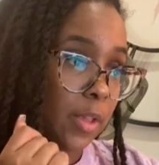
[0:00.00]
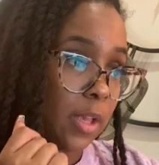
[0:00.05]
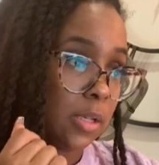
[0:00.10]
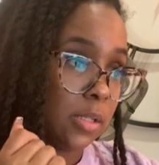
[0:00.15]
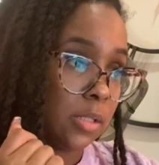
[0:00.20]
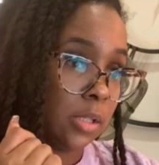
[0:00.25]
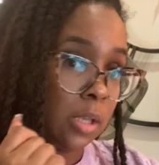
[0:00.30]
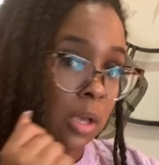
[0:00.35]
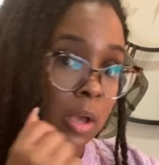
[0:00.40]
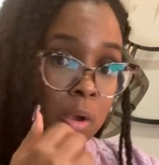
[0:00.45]

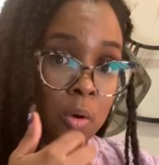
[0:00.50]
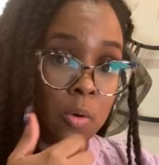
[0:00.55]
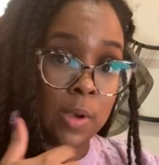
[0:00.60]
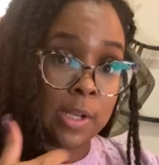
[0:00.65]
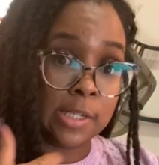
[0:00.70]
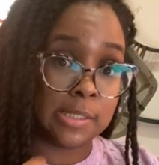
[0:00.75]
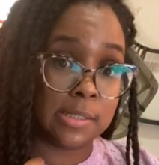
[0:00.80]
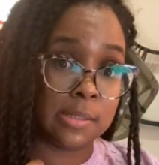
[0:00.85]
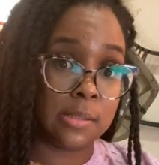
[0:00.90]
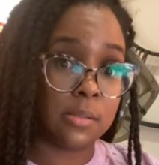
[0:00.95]
So
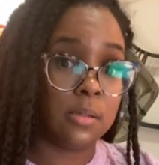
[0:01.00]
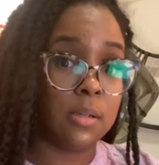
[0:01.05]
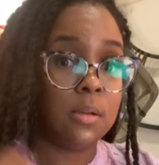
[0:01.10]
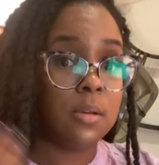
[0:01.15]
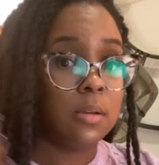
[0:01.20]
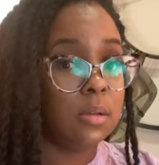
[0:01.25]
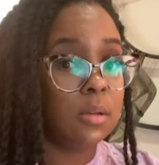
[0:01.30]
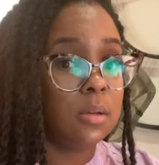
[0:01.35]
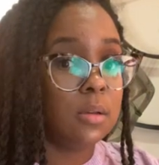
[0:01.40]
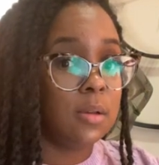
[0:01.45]
it's,
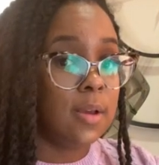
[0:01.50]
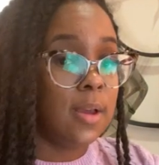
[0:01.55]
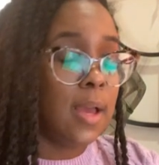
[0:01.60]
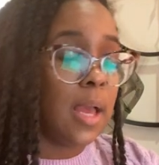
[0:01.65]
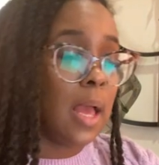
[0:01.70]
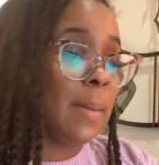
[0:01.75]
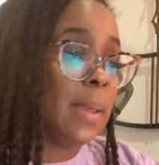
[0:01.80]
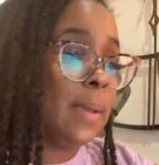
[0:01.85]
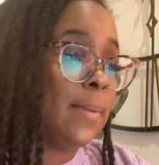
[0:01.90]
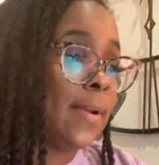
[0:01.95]

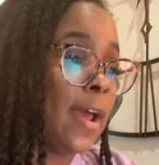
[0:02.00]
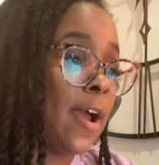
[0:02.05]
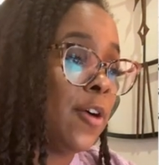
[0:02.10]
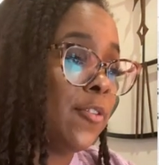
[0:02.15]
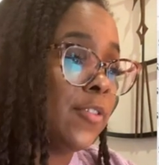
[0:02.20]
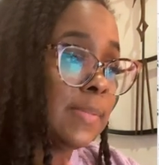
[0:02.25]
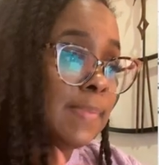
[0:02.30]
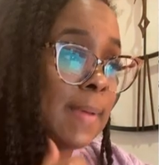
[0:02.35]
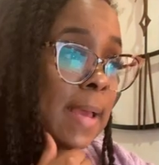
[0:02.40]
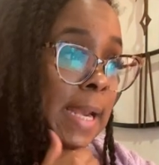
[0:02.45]
I mean, when I
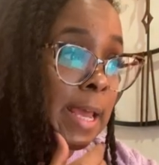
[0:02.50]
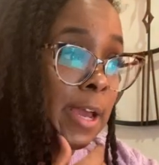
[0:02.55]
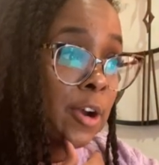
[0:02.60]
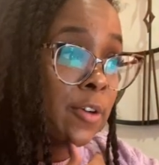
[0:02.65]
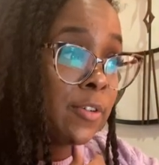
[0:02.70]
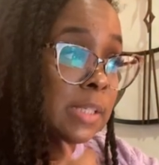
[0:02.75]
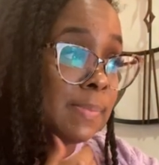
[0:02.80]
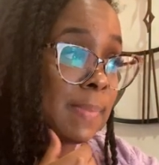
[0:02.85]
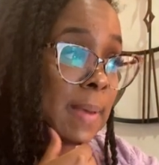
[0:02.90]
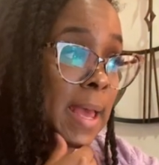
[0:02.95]

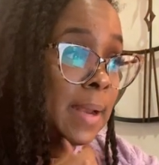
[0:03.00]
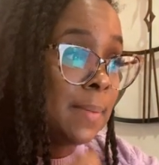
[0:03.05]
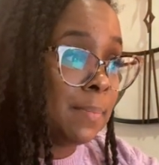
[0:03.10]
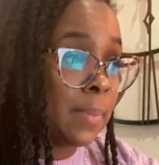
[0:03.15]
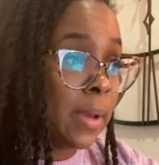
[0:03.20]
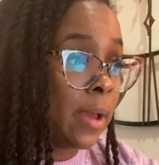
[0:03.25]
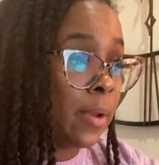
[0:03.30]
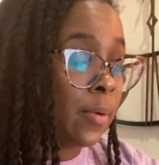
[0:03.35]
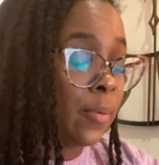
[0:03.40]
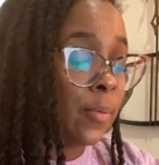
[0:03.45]
overspend,
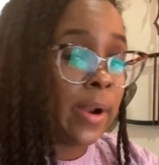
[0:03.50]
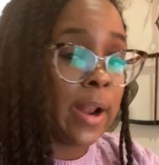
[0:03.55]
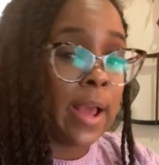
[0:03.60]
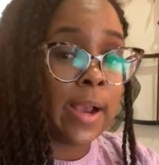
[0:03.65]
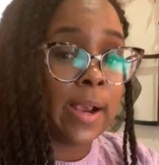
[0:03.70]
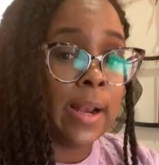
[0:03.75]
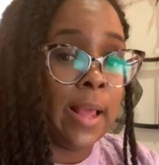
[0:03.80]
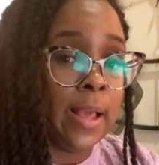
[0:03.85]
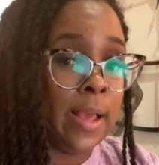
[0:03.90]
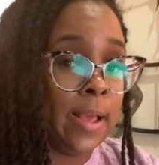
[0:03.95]
but we're
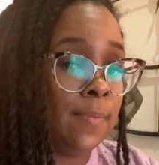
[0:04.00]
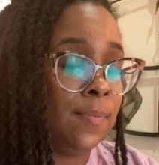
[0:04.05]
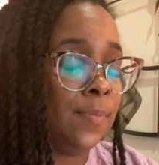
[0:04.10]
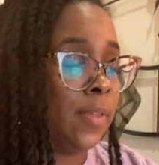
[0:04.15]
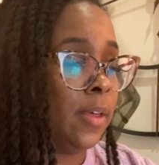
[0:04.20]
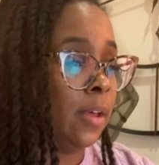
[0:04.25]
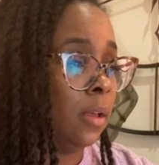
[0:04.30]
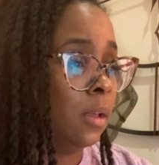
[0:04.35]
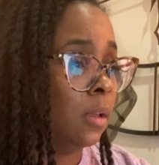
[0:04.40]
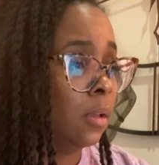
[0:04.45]
not going to hit
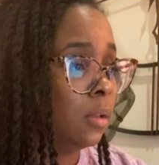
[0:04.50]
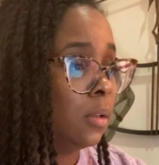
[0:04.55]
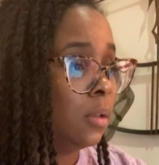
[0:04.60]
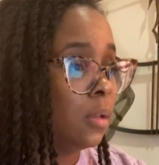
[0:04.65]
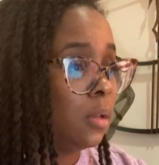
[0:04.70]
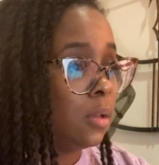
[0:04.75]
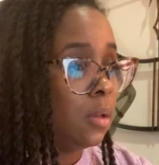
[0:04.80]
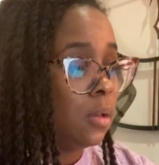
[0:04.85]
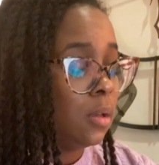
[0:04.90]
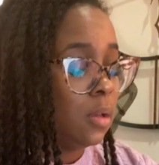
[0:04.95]
the
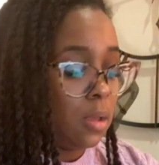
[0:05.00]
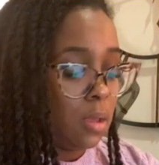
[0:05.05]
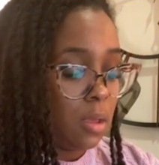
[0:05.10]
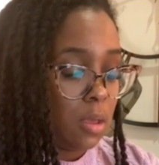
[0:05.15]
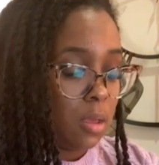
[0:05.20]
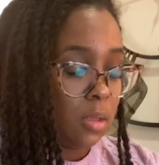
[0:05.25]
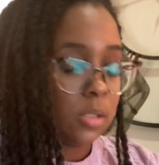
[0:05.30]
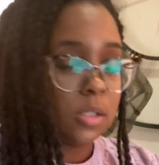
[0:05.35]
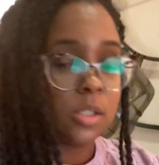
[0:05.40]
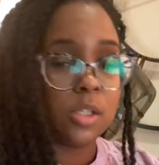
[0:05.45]

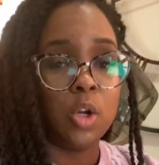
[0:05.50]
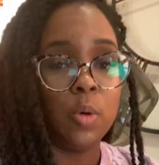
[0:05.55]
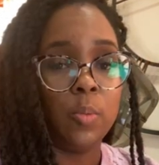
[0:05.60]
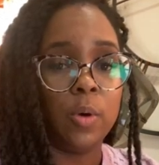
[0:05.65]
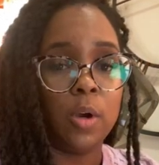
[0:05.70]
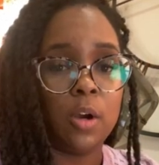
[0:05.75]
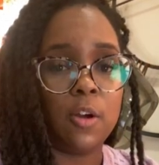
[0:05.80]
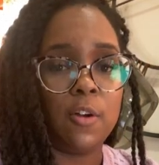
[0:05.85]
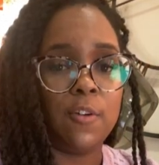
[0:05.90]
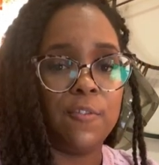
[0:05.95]

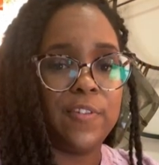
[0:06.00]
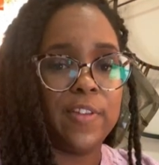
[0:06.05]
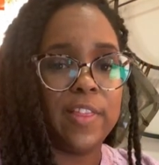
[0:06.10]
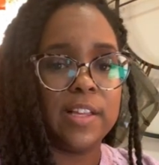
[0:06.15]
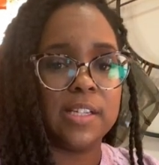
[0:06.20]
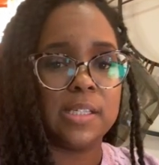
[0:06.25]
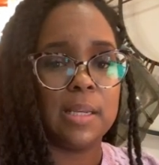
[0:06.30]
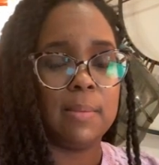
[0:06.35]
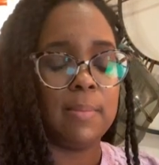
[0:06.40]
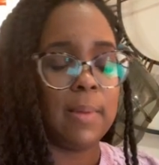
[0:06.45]
snowball goal for
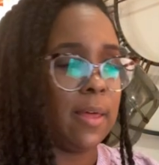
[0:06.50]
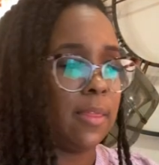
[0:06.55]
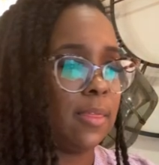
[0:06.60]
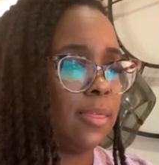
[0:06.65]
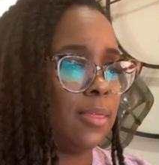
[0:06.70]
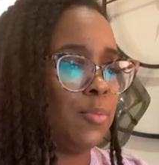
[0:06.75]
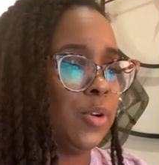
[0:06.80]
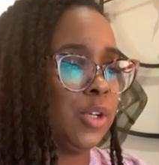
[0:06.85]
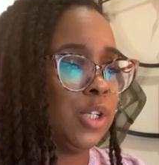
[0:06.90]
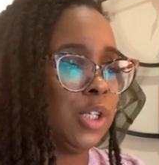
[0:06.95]
this month,
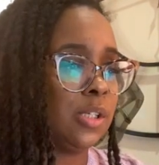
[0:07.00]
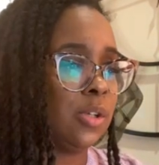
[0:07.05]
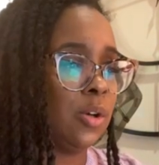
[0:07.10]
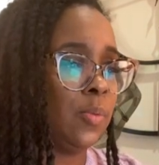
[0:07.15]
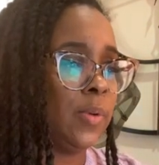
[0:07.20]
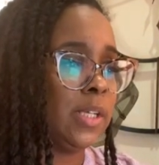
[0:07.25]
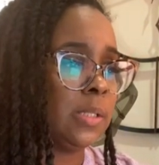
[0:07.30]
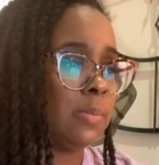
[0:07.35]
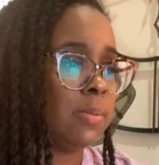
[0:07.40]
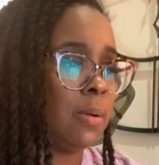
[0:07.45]
which is
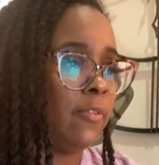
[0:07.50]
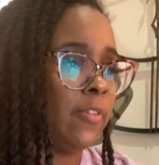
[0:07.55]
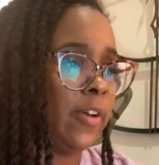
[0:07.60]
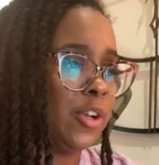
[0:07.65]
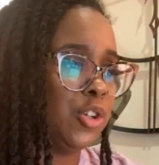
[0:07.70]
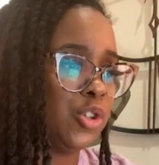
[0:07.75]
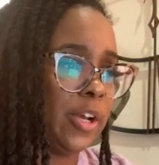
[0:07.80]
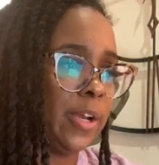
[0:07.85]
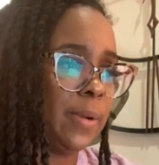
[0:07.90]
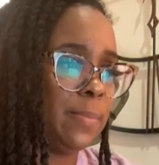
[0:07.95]
always
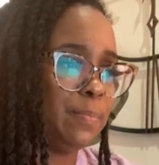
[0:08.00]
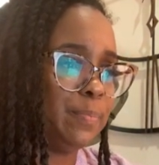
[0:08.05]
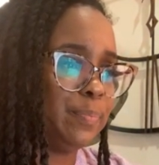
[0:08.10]
$1,200.